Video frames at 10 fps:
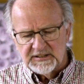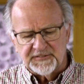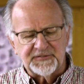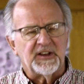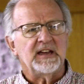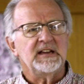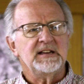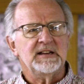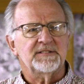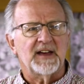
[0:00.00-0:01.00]
The
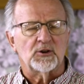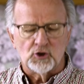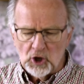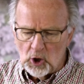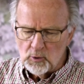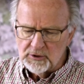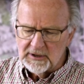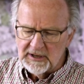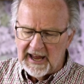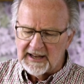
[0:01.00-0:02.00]
thing that
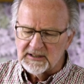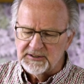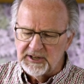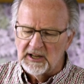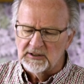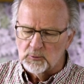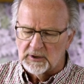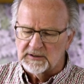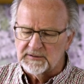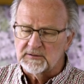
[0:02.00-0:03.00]
don't get dealt
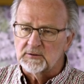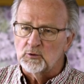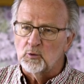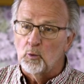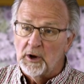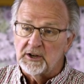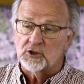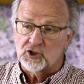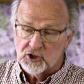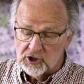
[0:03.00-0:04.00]
with when
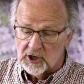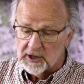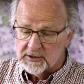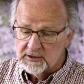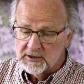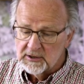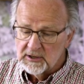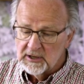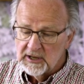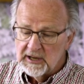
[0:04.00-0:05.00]
it should,
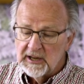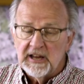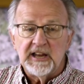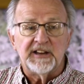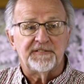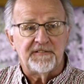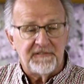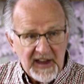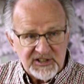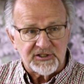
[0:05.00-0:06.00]
it
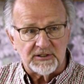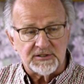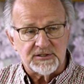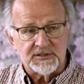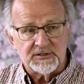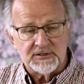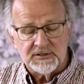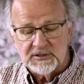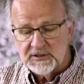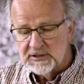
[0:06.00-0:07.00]
festers,
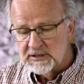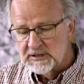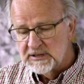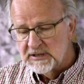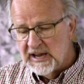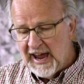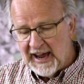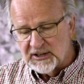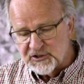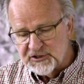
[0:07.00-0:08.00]

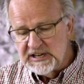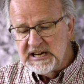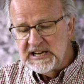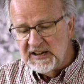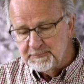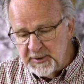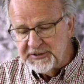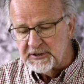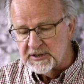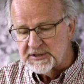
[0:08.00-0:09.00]
and a seed of
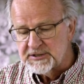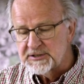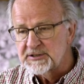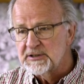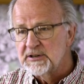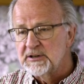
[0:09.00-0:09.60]
bitterness